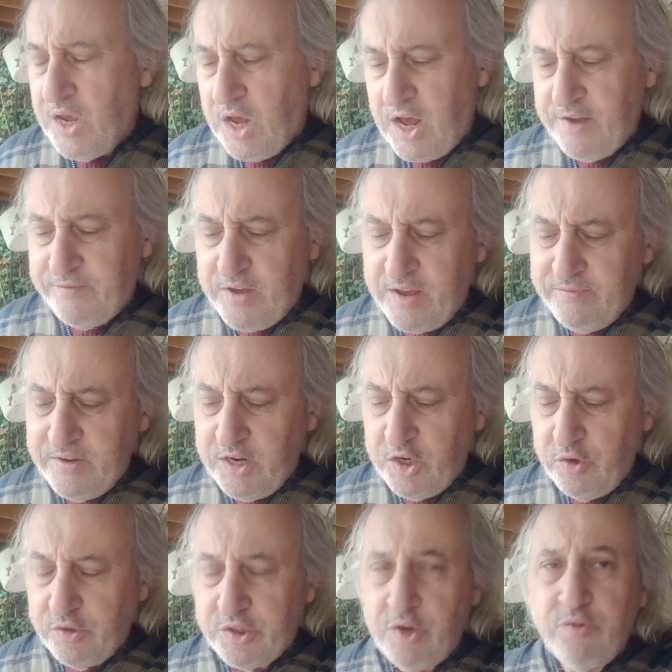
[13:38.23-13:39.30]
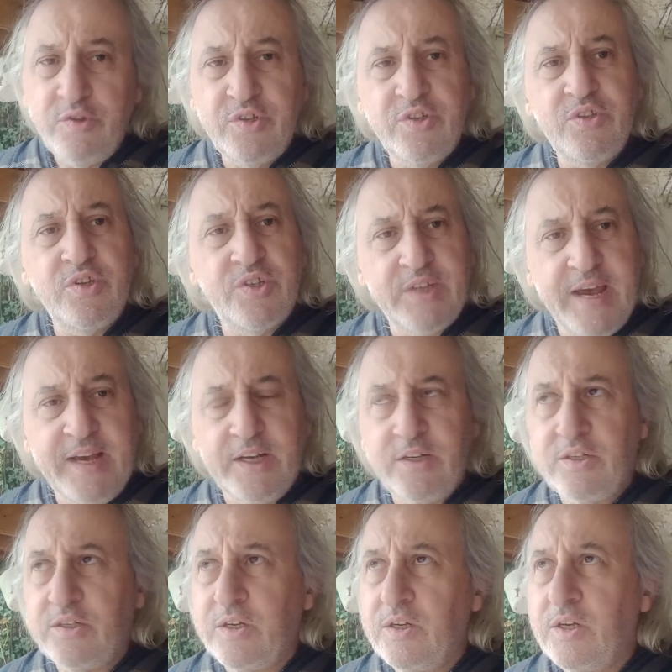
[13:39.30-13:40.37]
I've included, so this is the
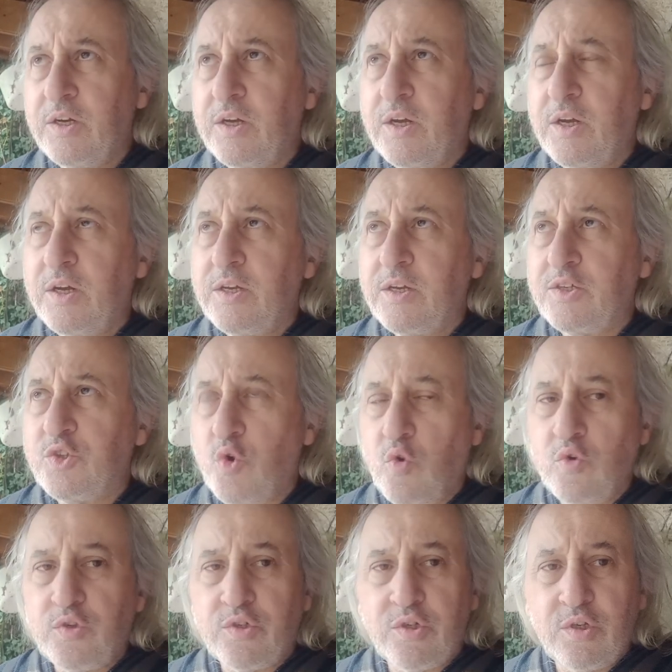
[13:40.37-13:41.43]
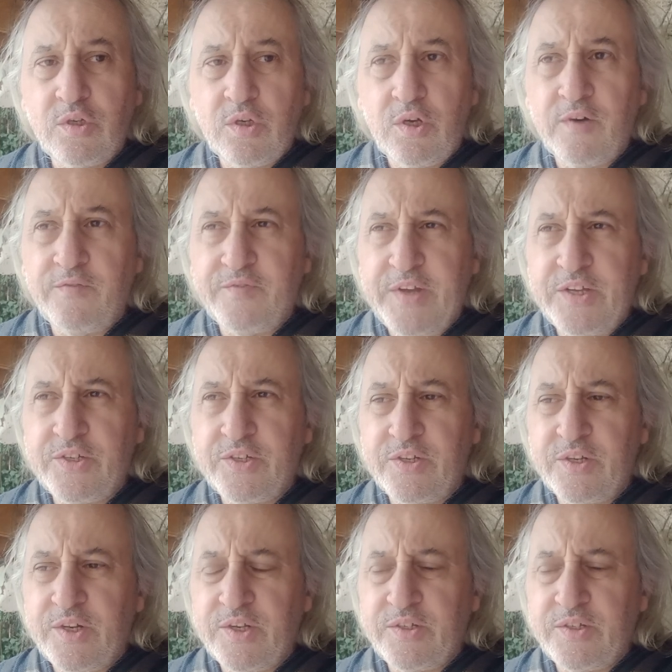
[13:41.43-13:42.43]
second source of destiny.